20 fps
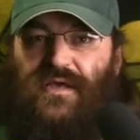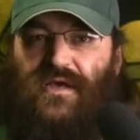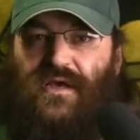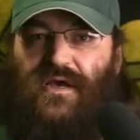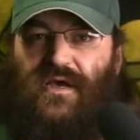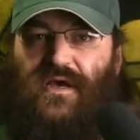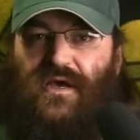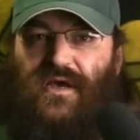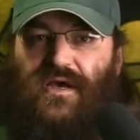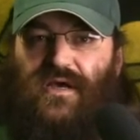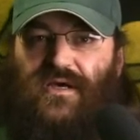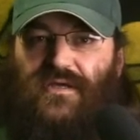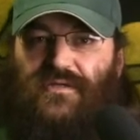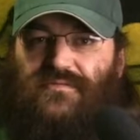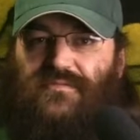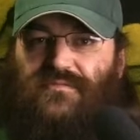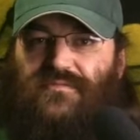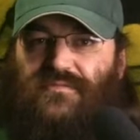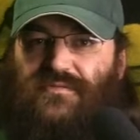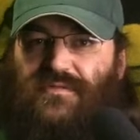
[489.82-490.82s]
uh,
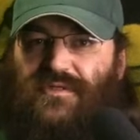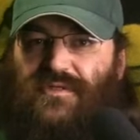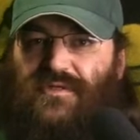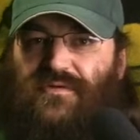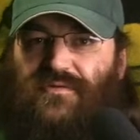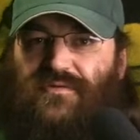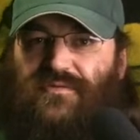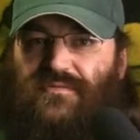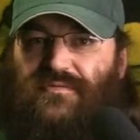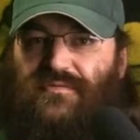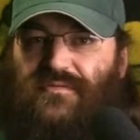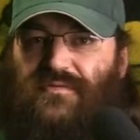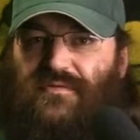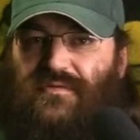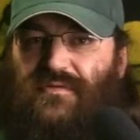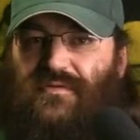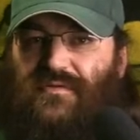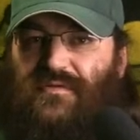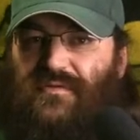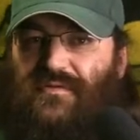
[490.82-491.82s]
you know,
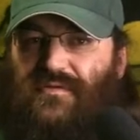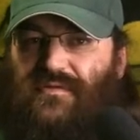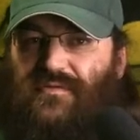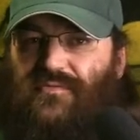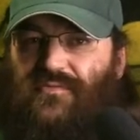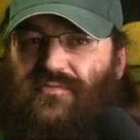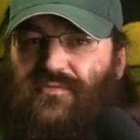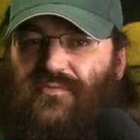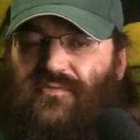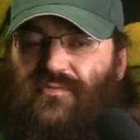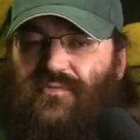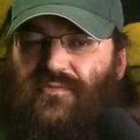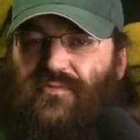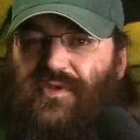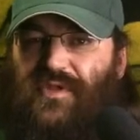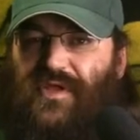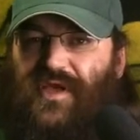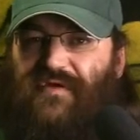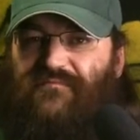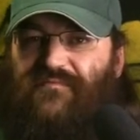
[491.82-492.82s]

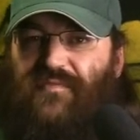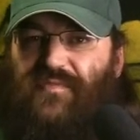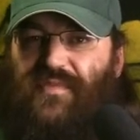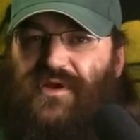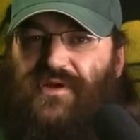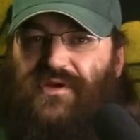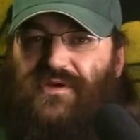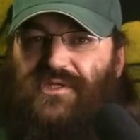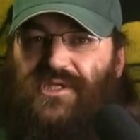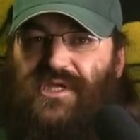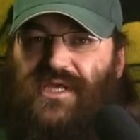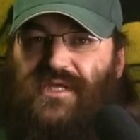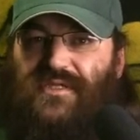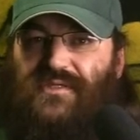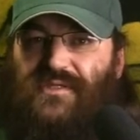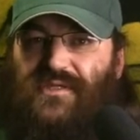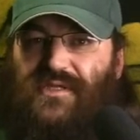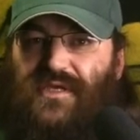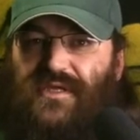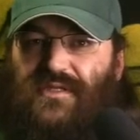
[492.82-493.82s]
we'll have a better
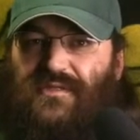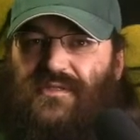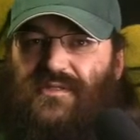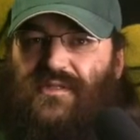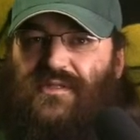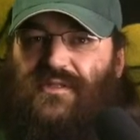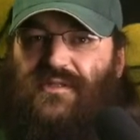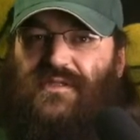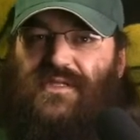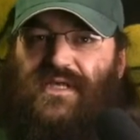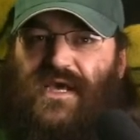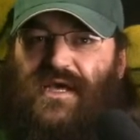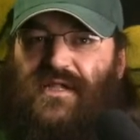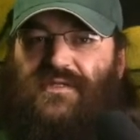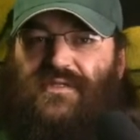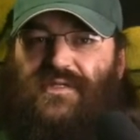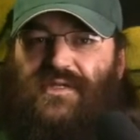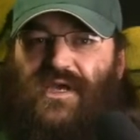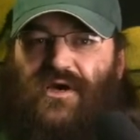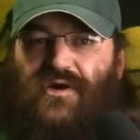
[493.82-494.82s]
chance against the
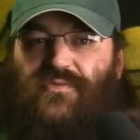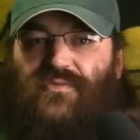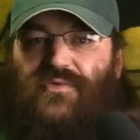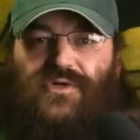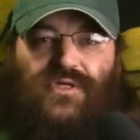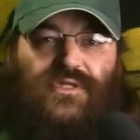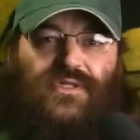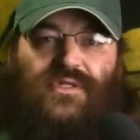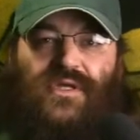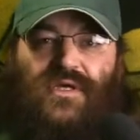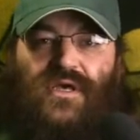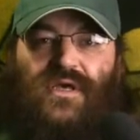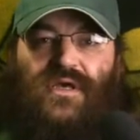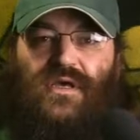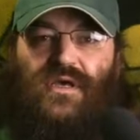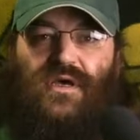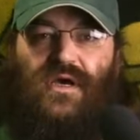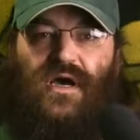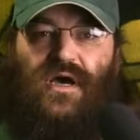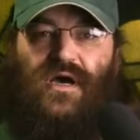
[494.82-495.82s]
Dallas Cowboys.
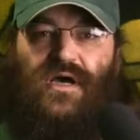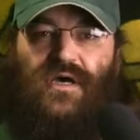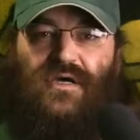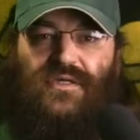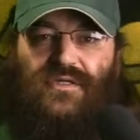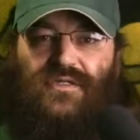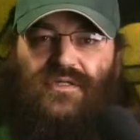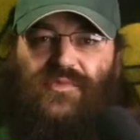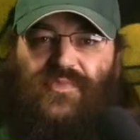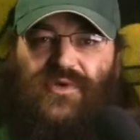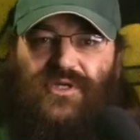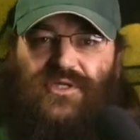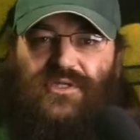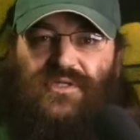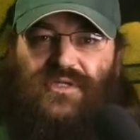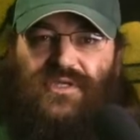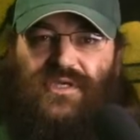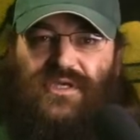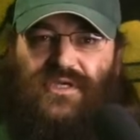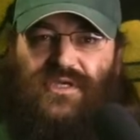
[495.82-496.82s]

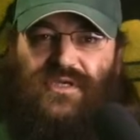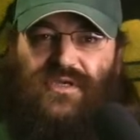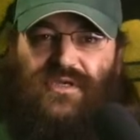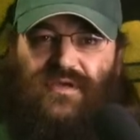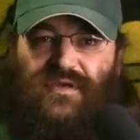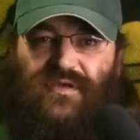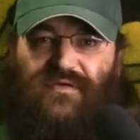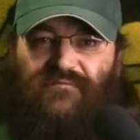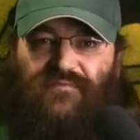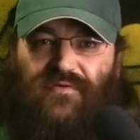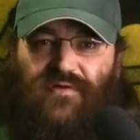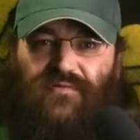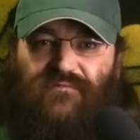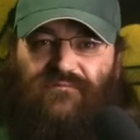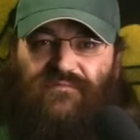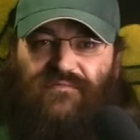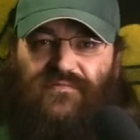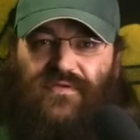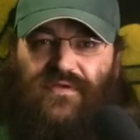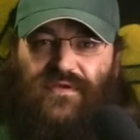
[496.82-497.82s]
Especially if
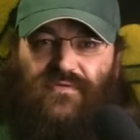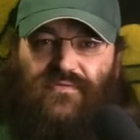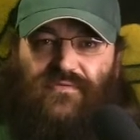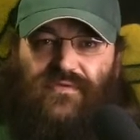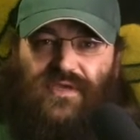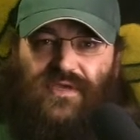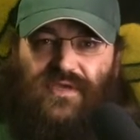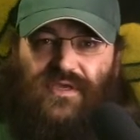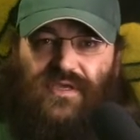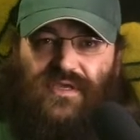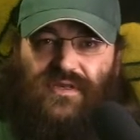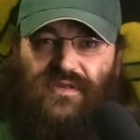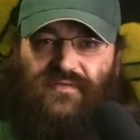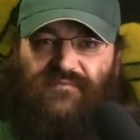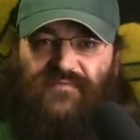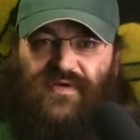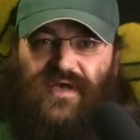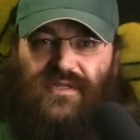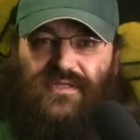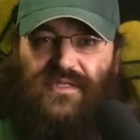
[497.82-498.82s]
hopefully we can get
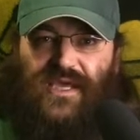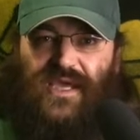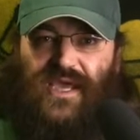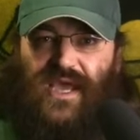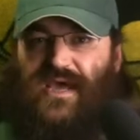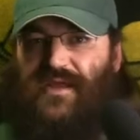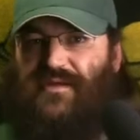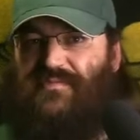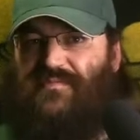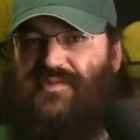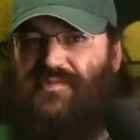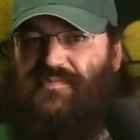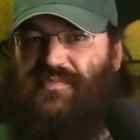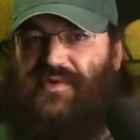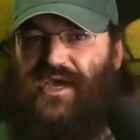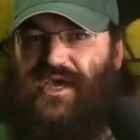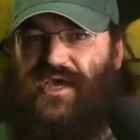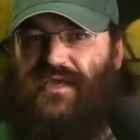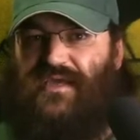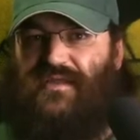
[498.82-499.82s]
Devontae Adams
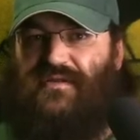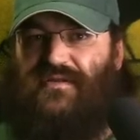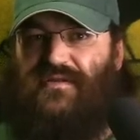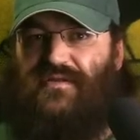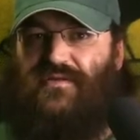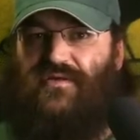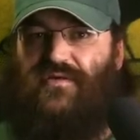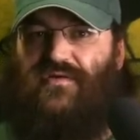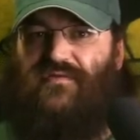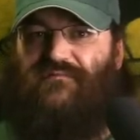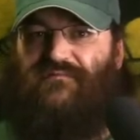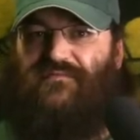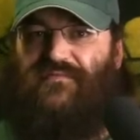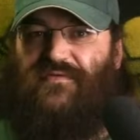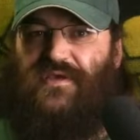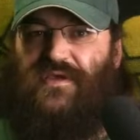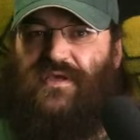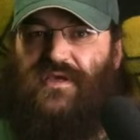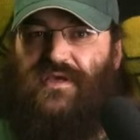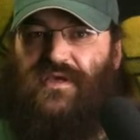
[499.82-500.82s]
back, and
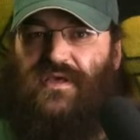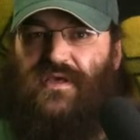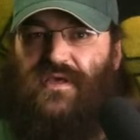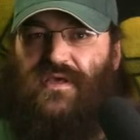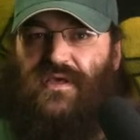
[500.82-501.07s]
hopefully